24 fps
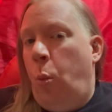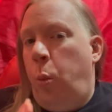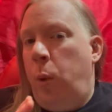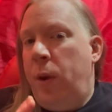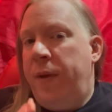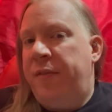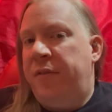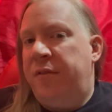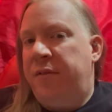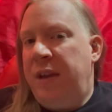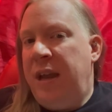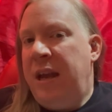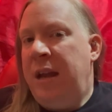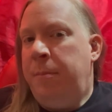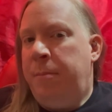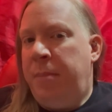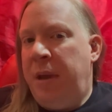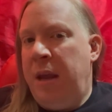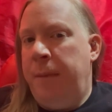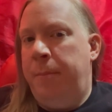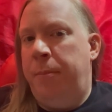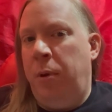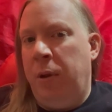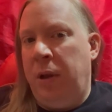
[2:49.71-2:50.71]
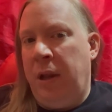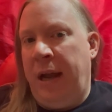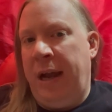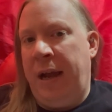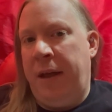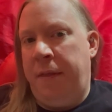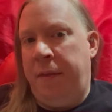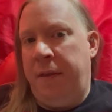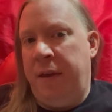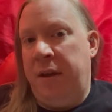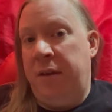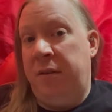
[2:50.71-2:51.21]
We've seen people
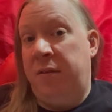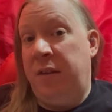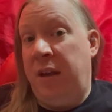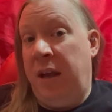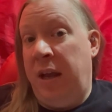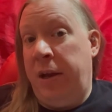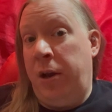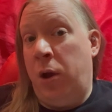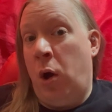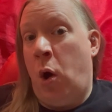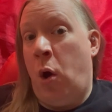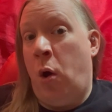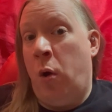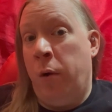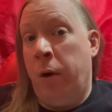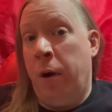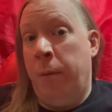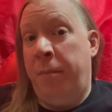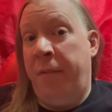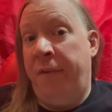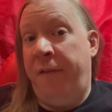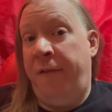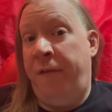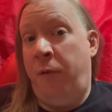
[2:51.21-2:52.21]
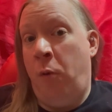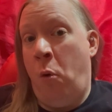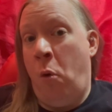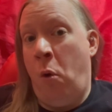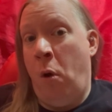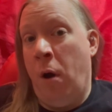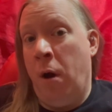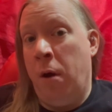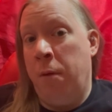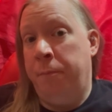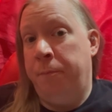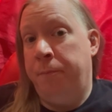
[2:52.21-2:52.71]
like this in horror
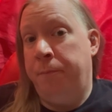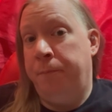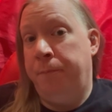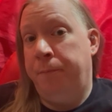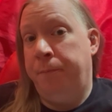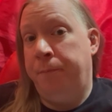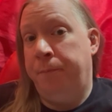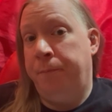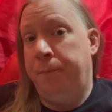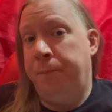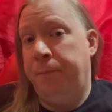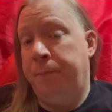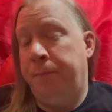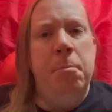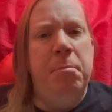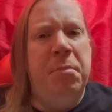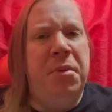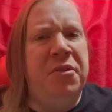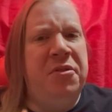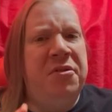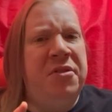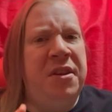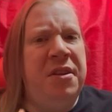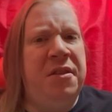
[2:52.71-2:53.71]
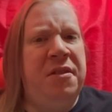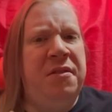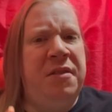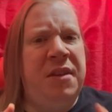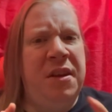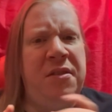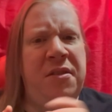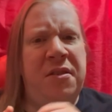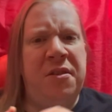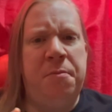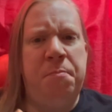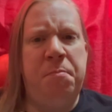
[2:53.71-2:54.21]
before, but since
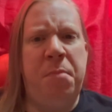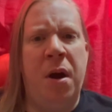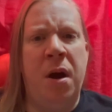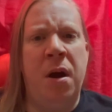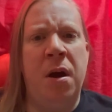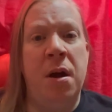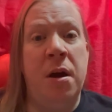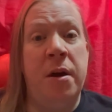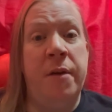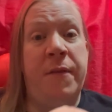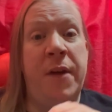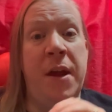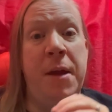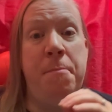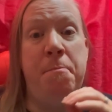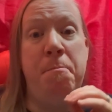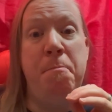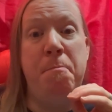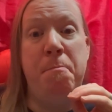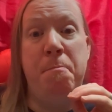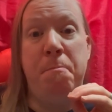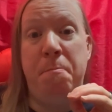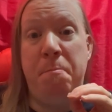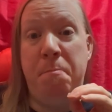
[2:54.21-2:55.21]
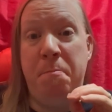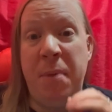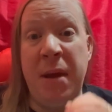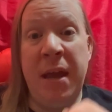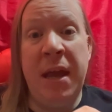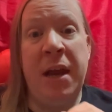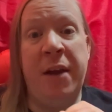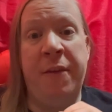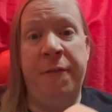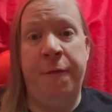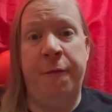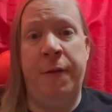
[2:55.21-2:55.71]
this is part of a
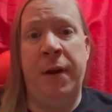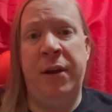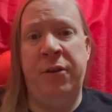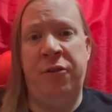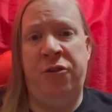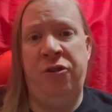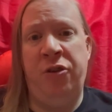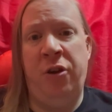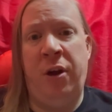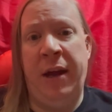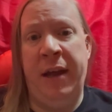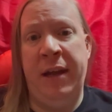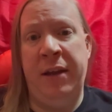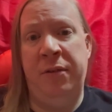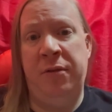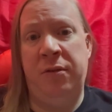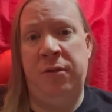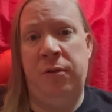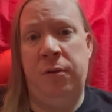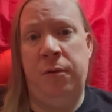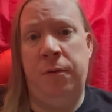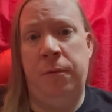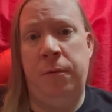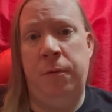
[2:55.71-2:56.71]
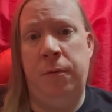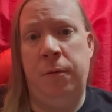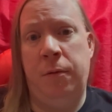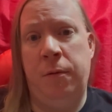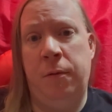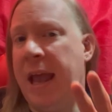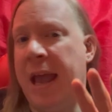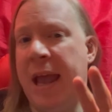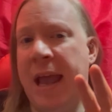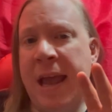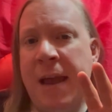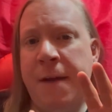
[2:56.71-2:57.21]
big franchise,
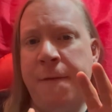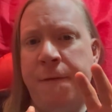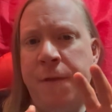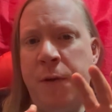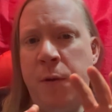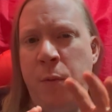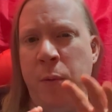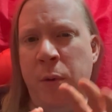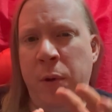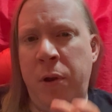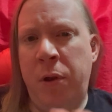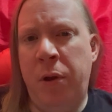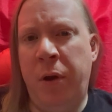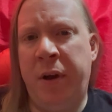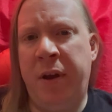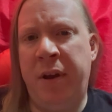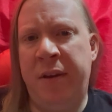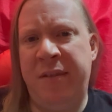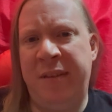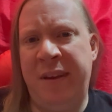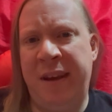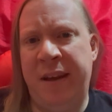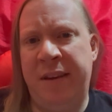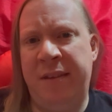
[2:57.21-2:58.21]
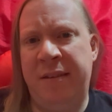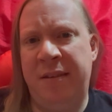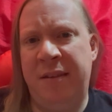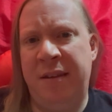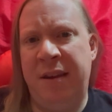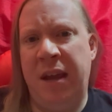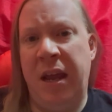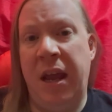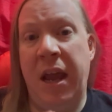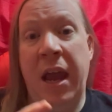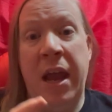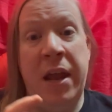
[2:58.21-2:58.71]
if you look at it
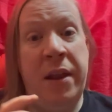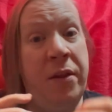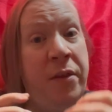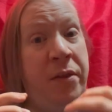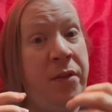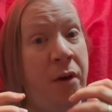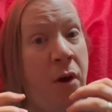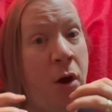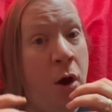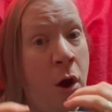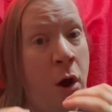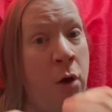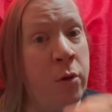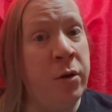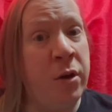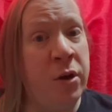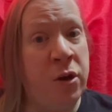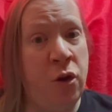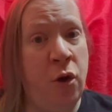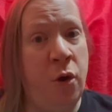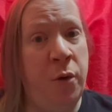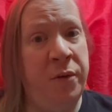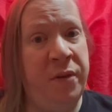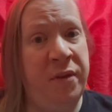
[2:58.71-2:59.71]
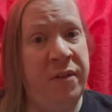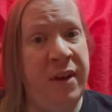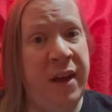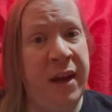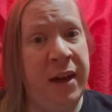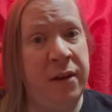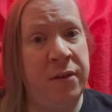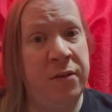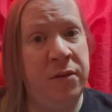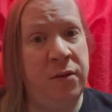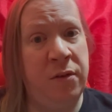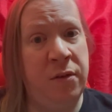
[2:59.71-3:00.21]
in the horror
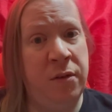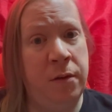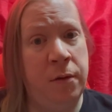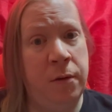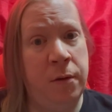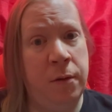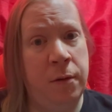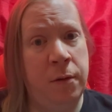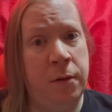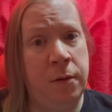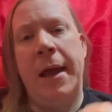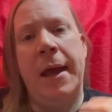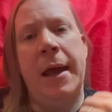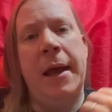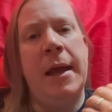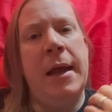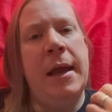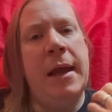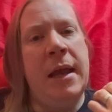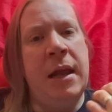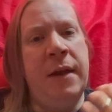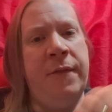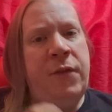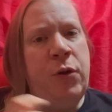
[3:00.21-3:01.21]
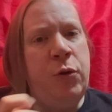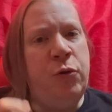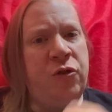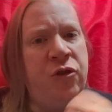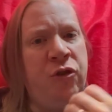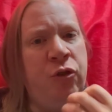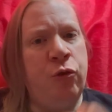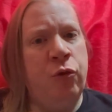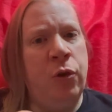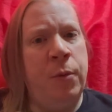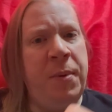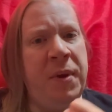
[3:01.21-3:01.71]
context, if you
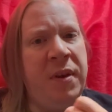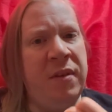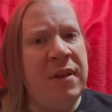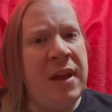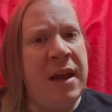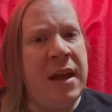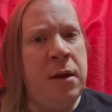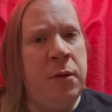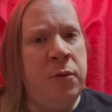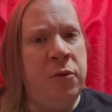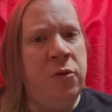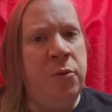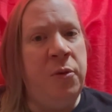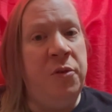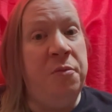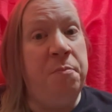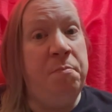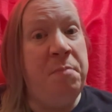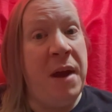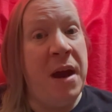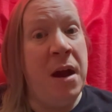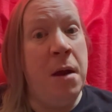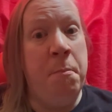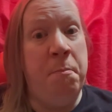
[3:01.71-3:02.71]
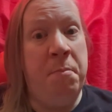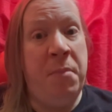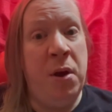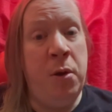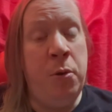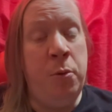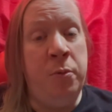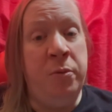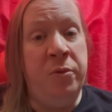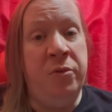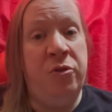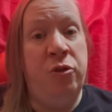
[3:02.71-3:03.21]
strip it down to its bare
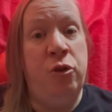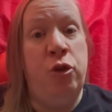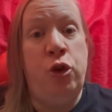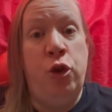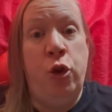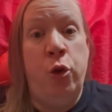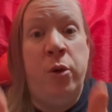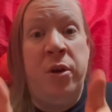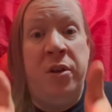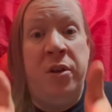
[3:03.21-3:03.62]
bones, you